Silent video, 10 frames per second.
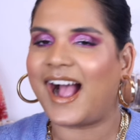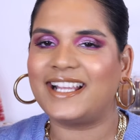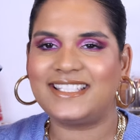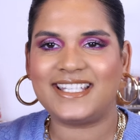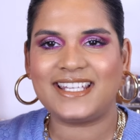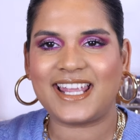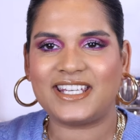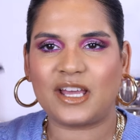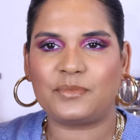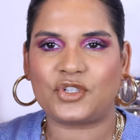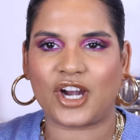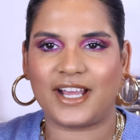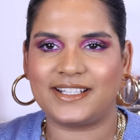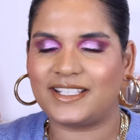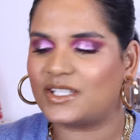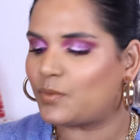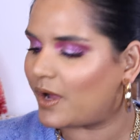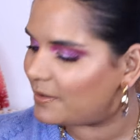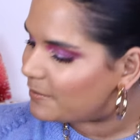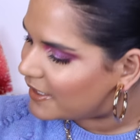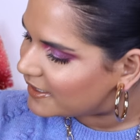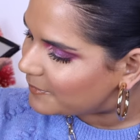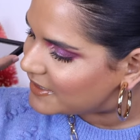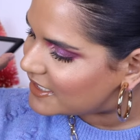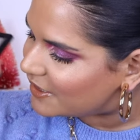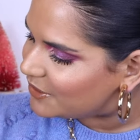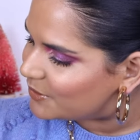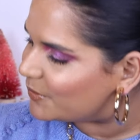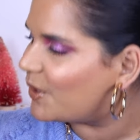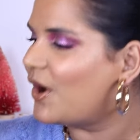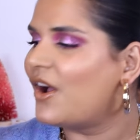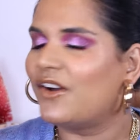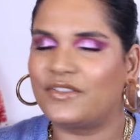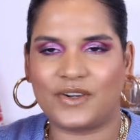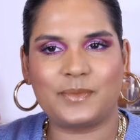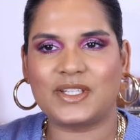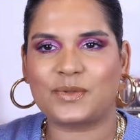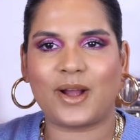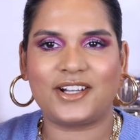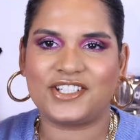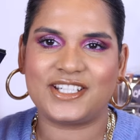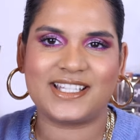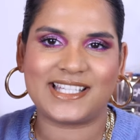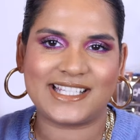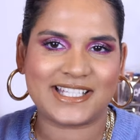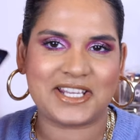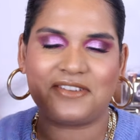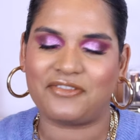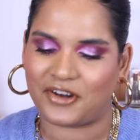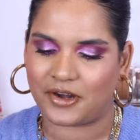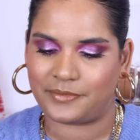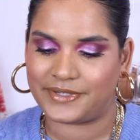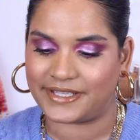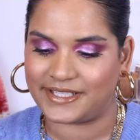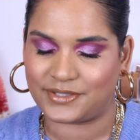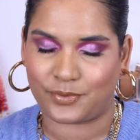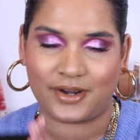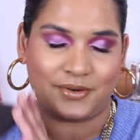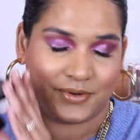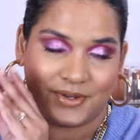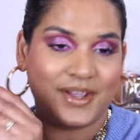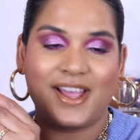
I didn't end up trying this one, but let me tell you, from the swatches, it's confirmed this one,